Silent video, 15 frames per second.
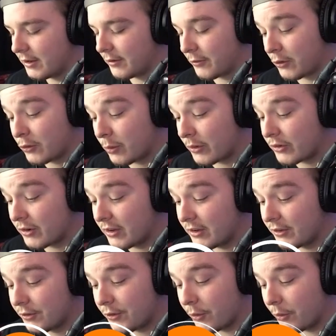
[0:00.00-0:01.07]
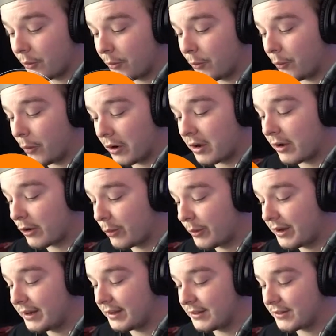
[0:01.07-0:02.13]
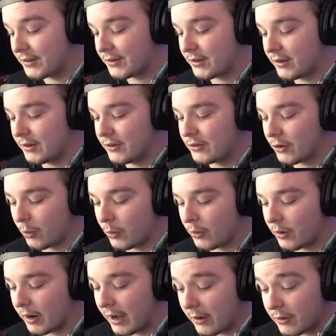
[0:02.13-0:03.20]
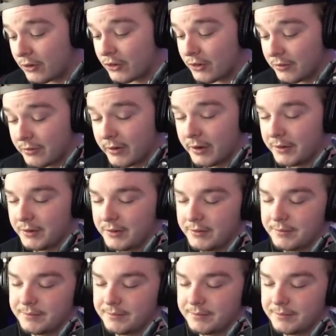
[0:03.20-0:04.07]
The first question is, what got Queen into Siege, or how did she find it?